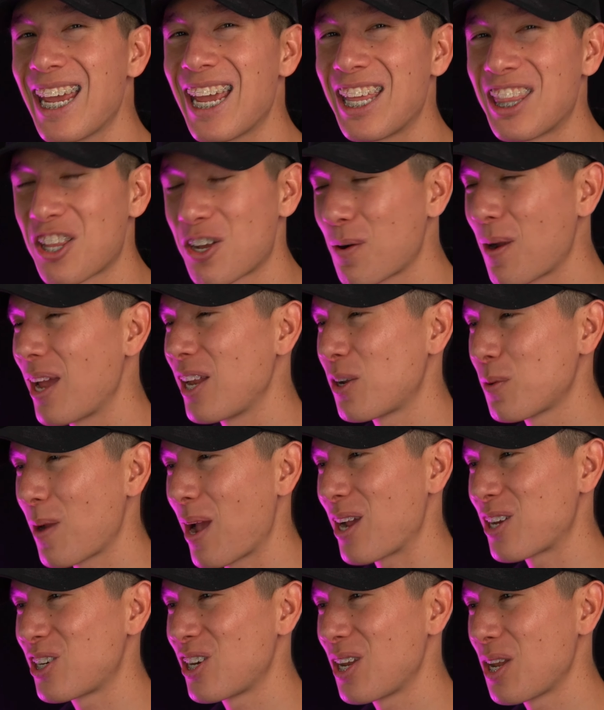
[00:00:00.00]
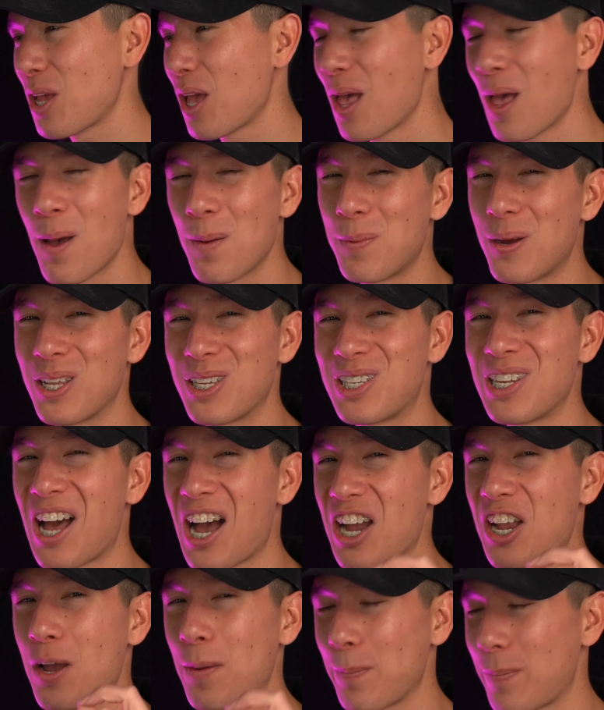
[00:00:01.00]
in the right direction, but it's
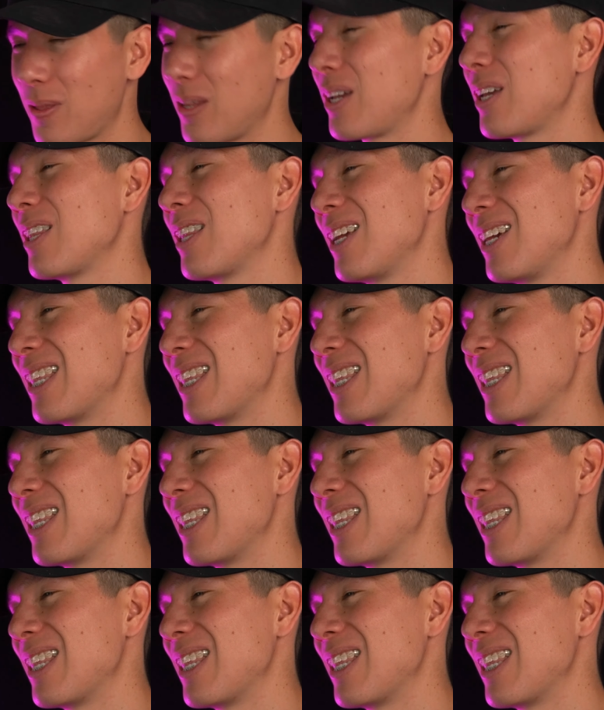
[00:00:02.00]
not completely